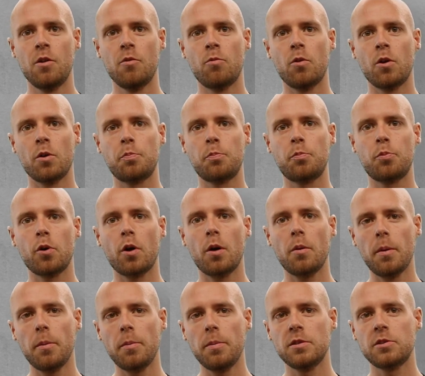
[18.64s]
What
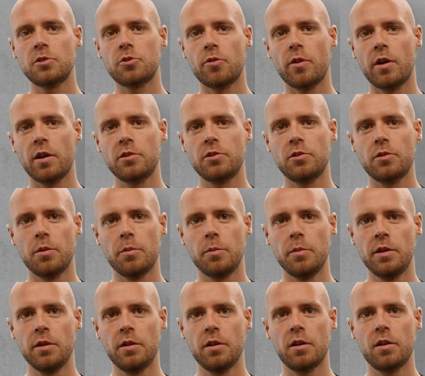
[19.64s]
probably strikes you
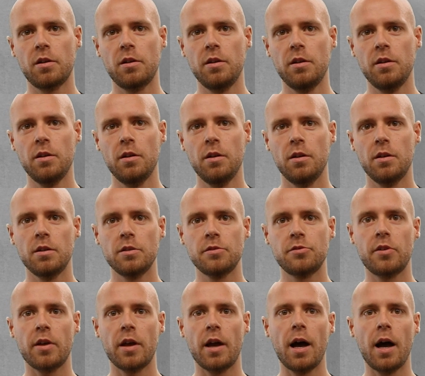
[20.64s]
immediately is
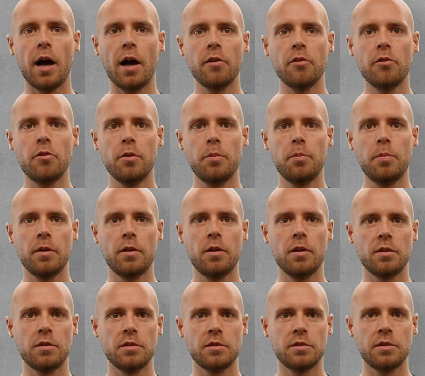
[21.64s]
the
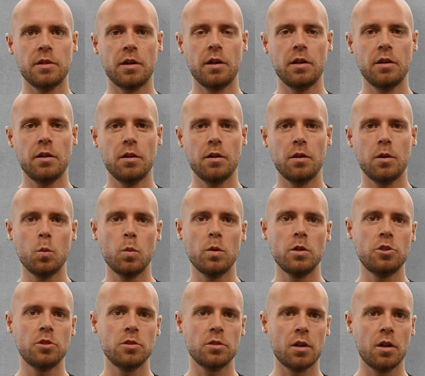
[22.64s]
untypical design,
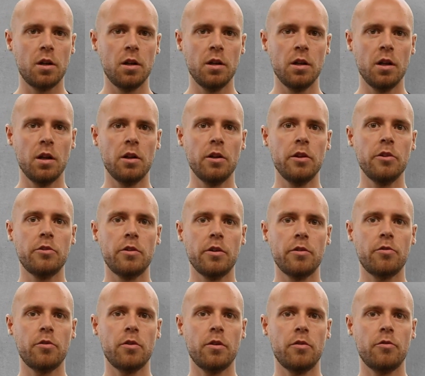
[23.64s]
which is clearly
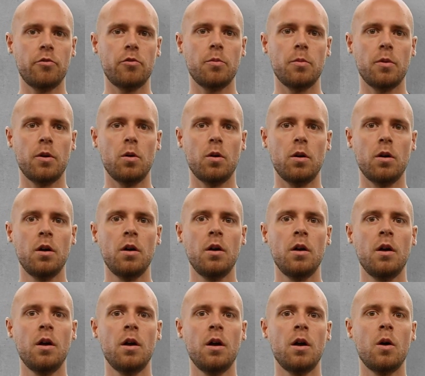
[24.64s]
different from our
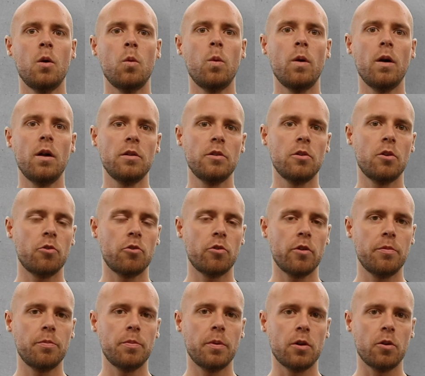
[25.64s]
well-known
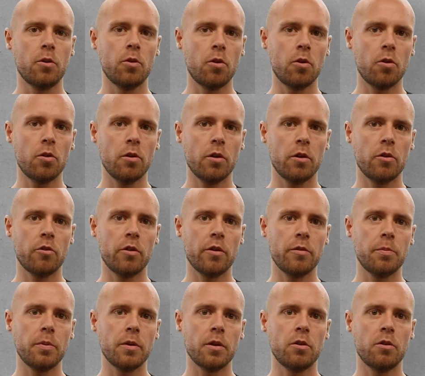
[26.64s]
RevPi Core and
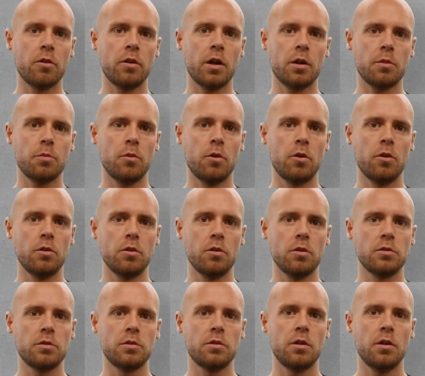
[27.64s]
RevPi Connect
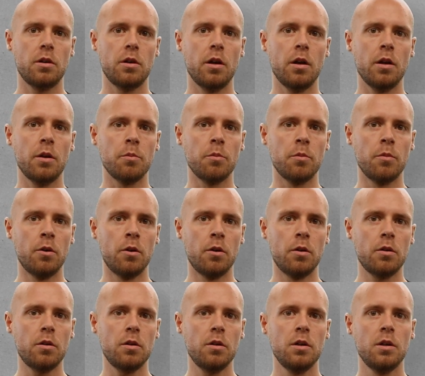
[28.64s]
modules, and
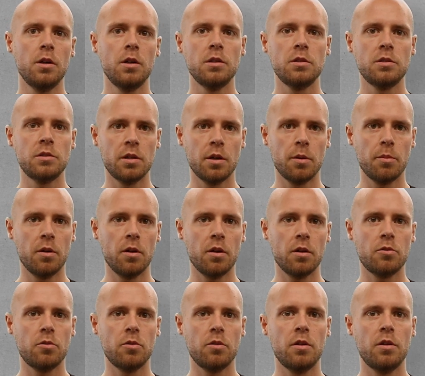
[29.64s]
more similar
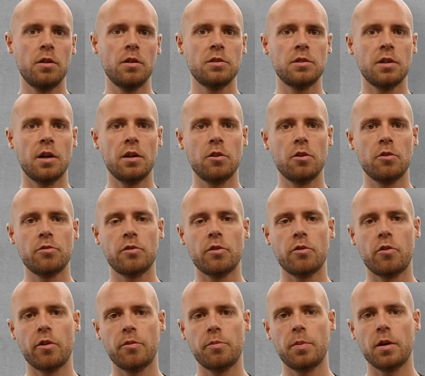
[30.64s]
to the design of the
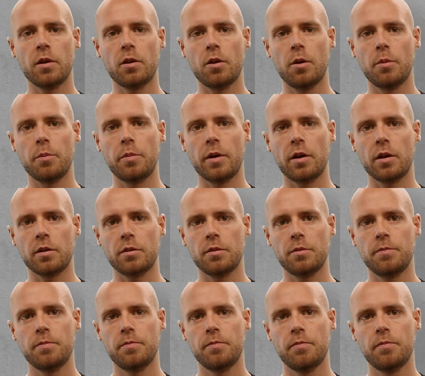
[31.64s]
RevPi Compact.